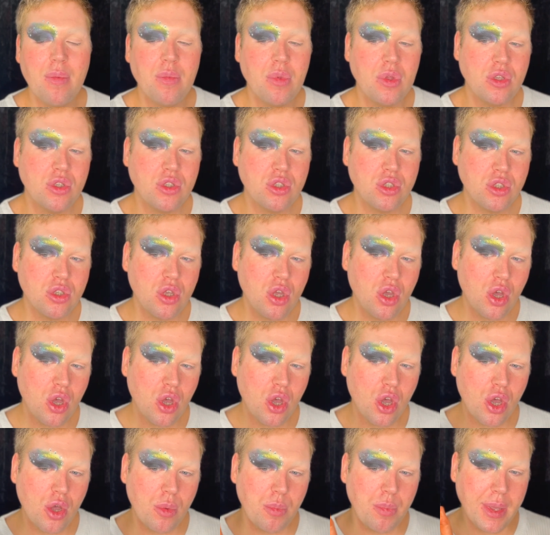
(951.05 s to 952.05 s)

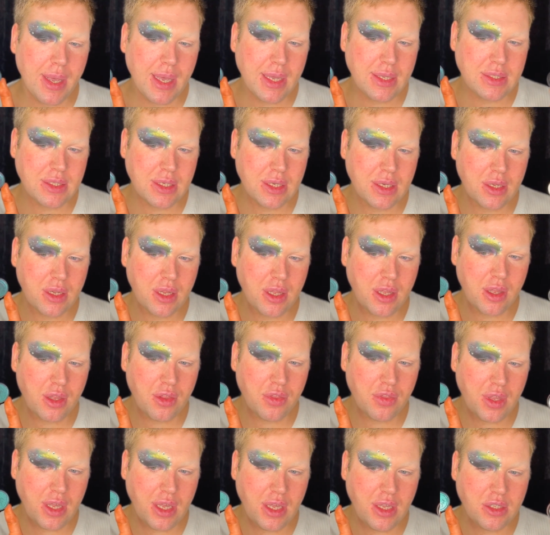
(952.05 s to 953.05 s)
So basically
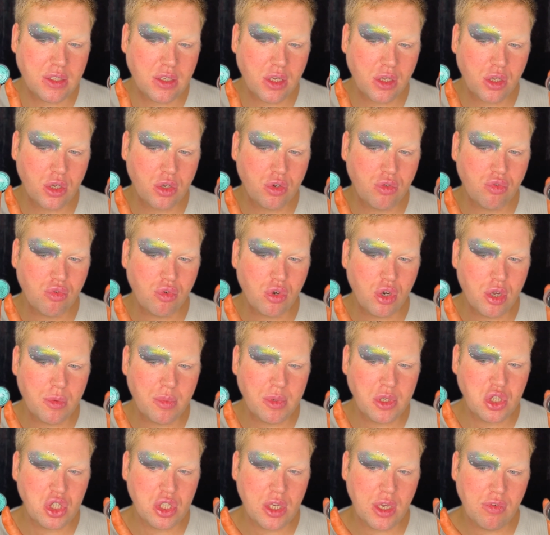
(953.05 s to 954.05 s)
these are the
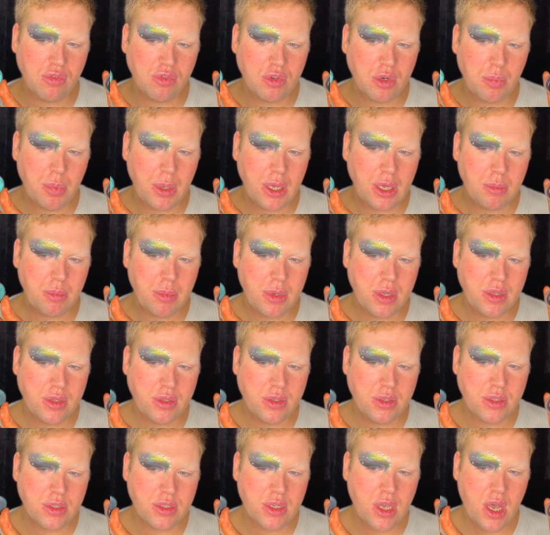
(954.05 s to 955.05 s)
chroma shift
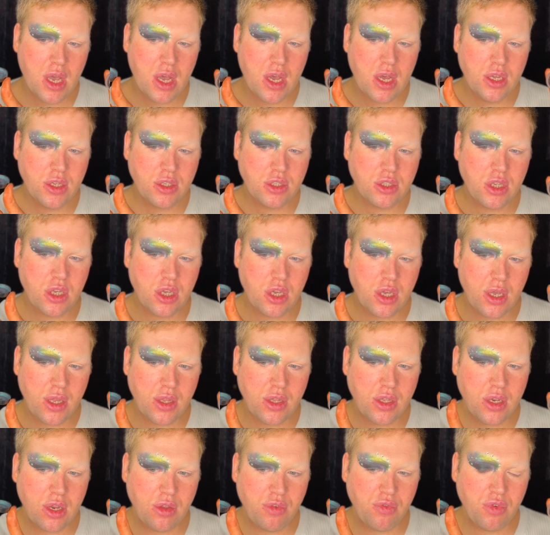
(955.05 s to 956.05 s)
pigments, so
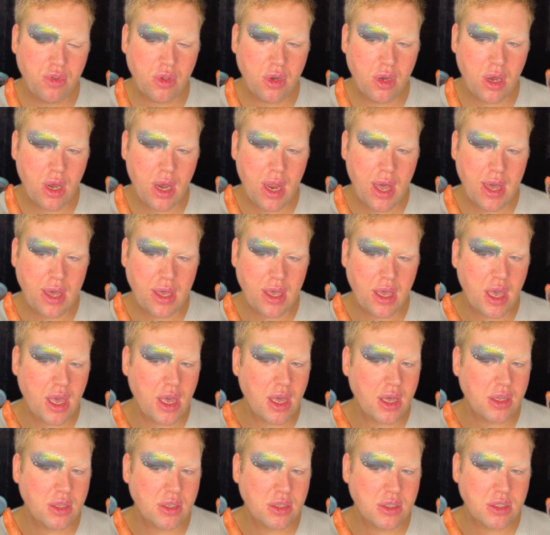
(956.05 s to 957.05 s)
in different
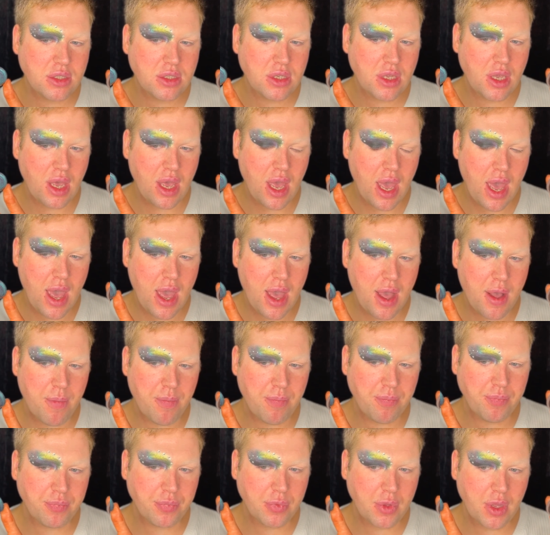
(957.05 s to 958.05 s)
lights
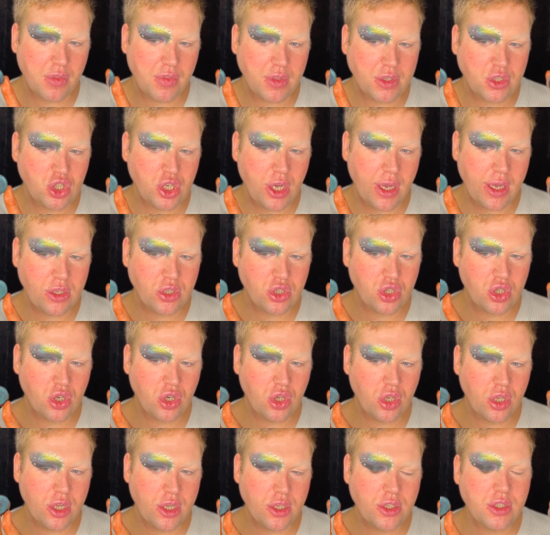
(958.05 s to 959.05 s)
they change
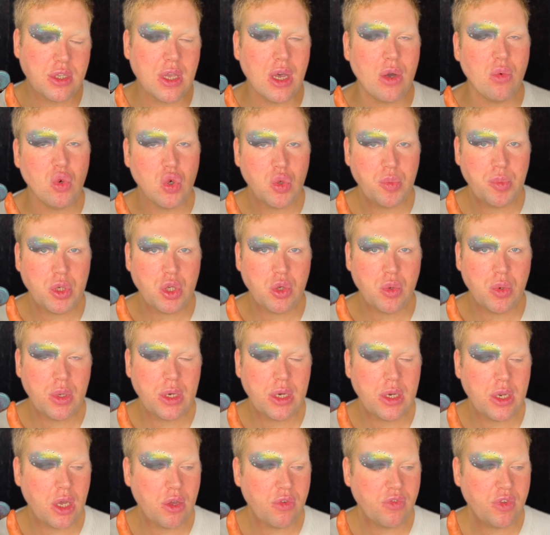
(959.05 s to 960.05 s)
colors. So I will be
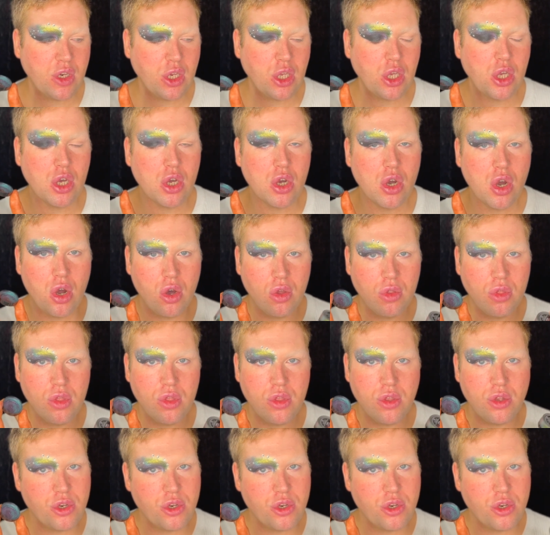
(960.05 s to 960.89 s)
doing a video on the